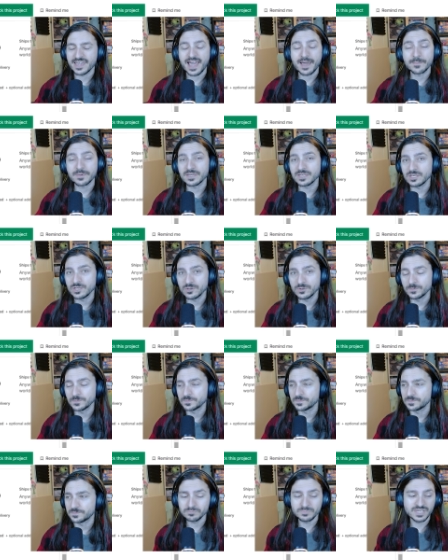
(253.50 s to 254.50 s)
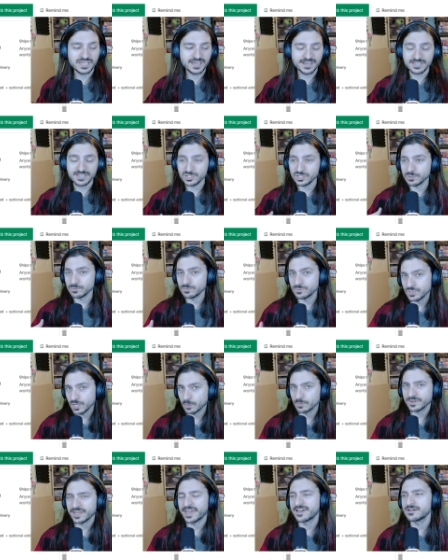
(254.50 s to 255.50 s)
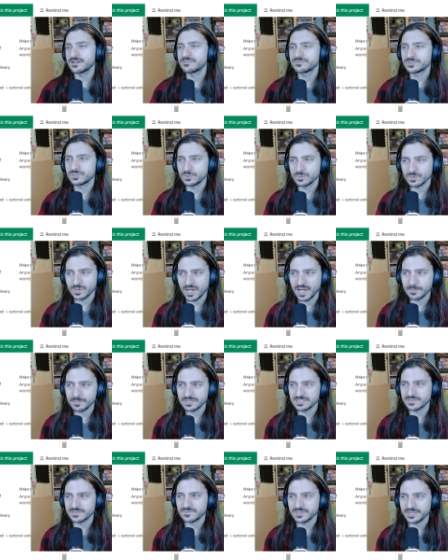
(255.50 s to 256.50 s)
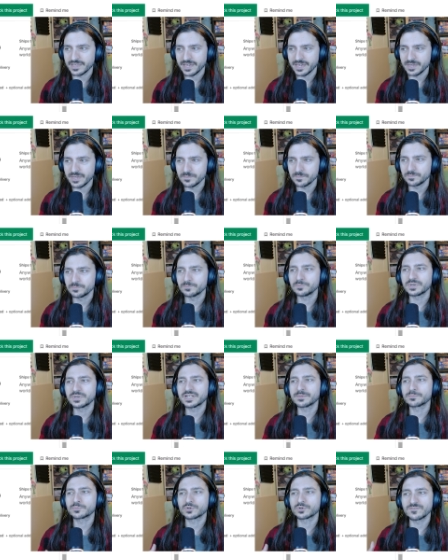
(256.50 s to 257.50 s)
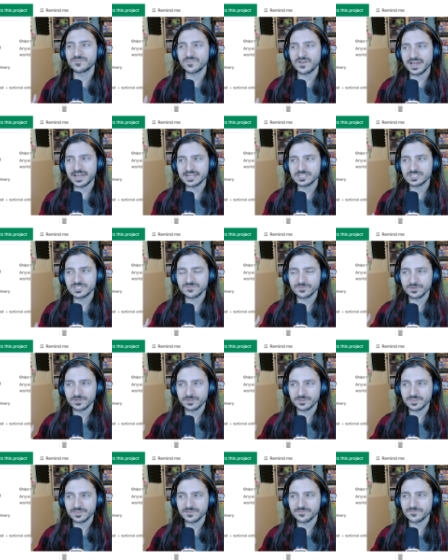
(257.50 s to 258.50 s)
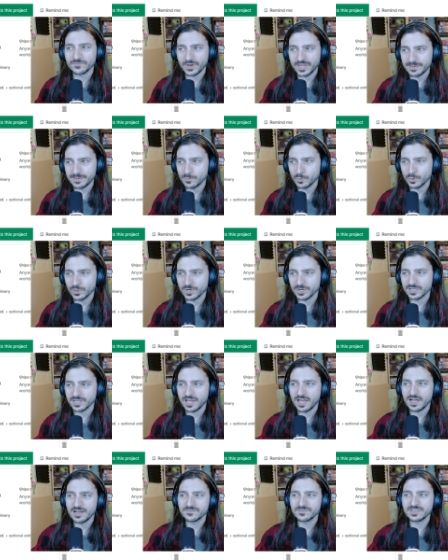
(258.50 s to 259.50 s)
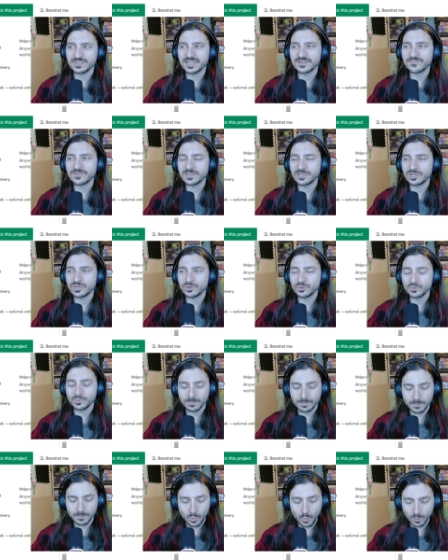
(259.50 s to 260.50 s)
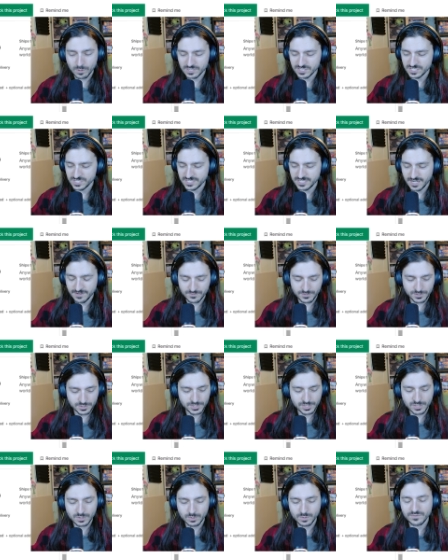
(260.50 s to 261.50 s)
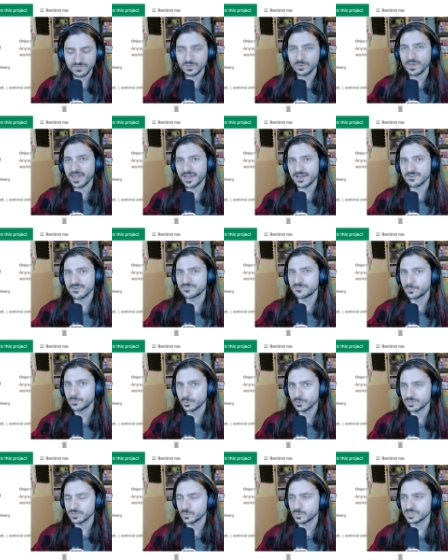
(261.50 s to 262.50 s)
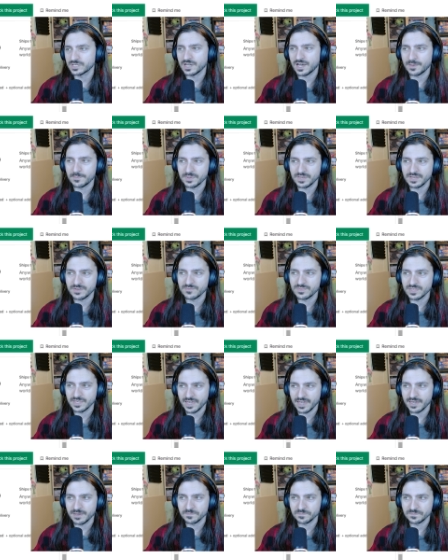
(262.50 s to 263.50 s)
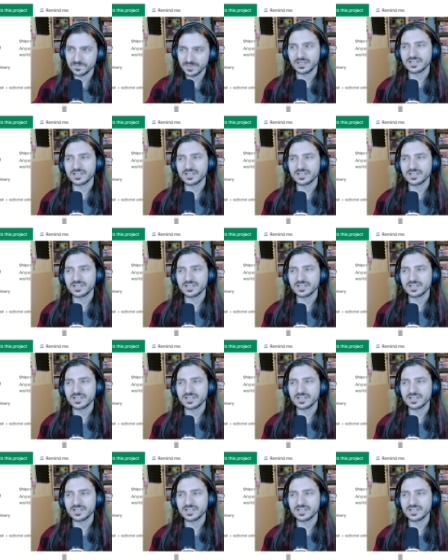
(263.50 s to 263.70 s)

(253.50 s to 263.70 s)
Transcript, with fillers: capping you because you don't have two copies of the game, but it provides for the framework of giving you more stuff to do if you have more than one copy of the game.